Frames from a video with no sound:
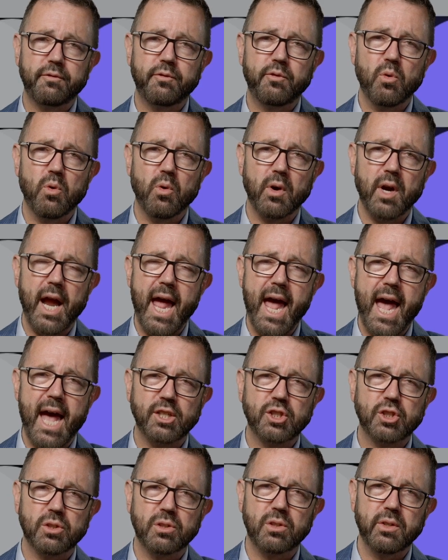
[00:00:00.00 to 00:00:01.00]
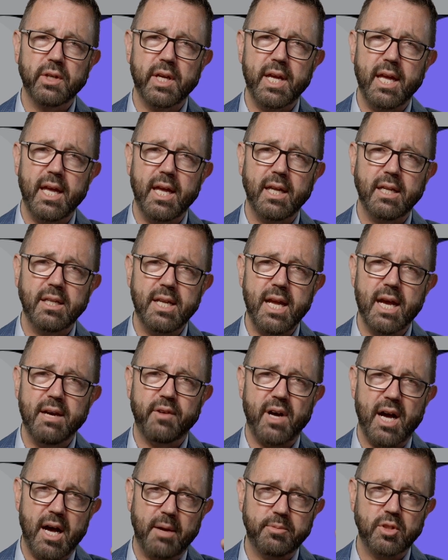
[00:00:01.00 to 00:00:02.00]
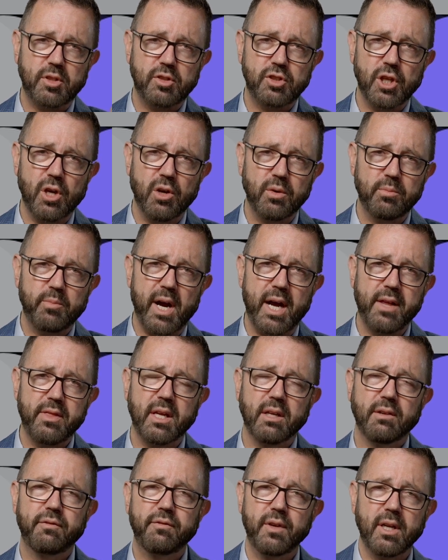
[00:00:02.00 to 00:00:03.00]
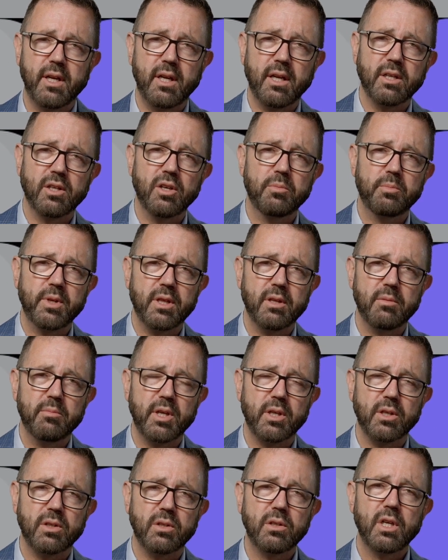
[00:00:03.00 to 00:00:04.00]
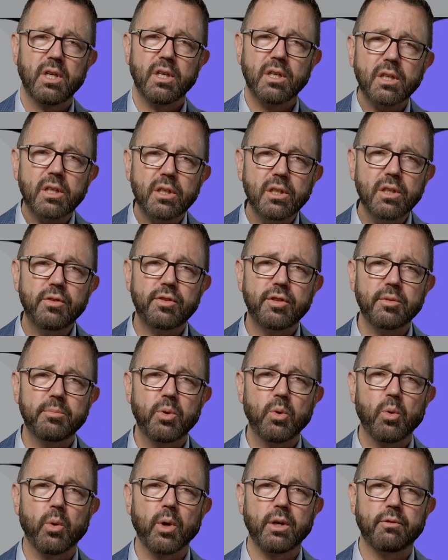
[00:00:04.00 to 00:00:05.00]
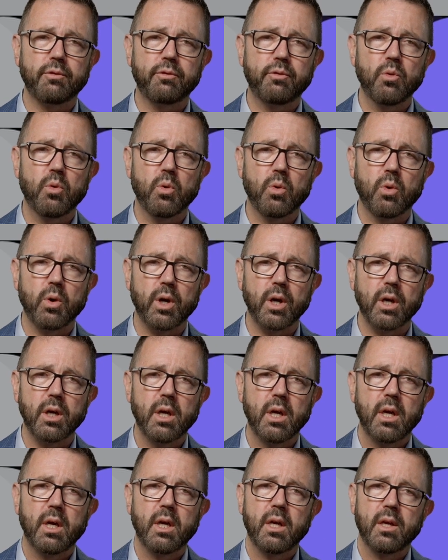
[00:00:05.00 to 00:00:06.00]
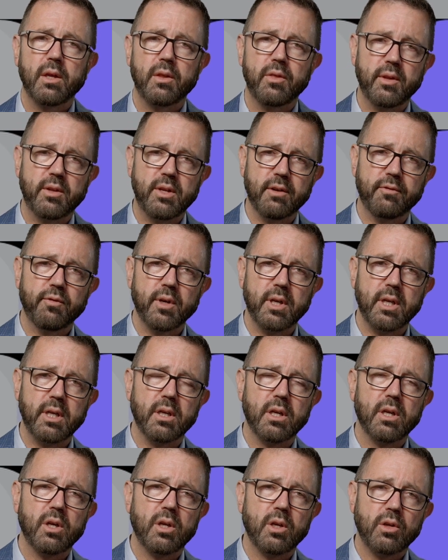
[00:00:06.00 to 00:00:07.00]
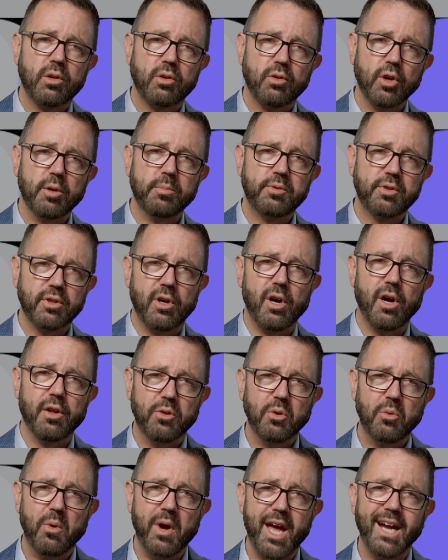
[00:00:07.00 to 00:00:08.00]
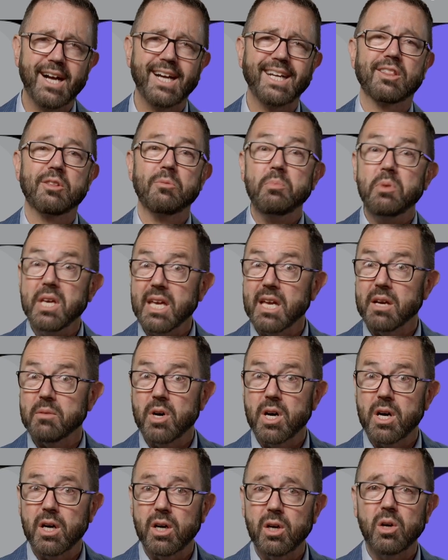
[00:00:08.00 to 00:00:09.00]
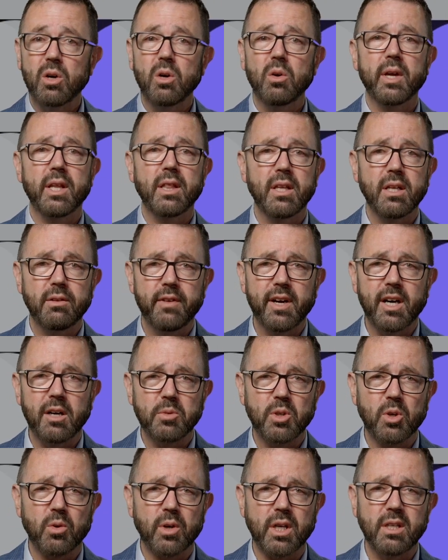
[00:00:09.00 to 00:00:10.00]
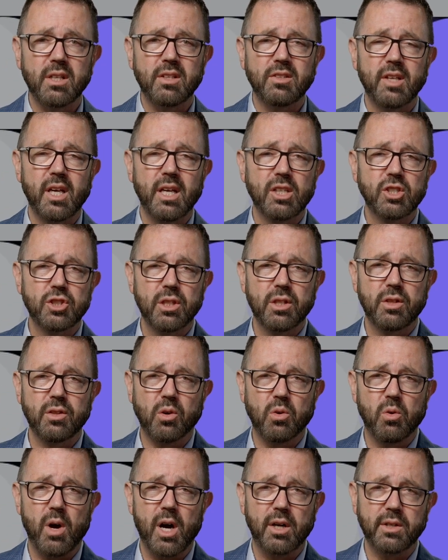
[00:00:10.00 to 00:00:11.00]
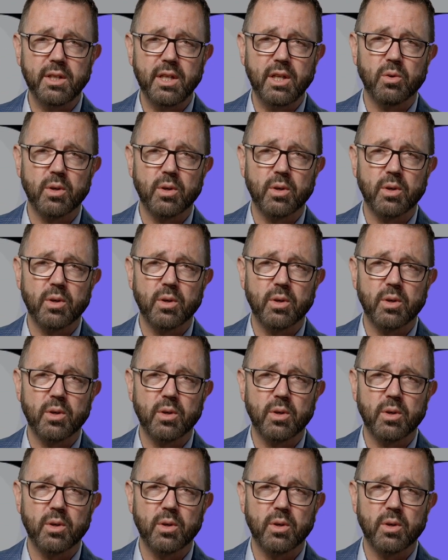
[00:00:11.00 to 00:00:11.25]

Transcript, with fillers: for Agile and DevOps, shown by the infinity loop in the middle, good support for the different groups along the way, like the PMO and the development organization, the quality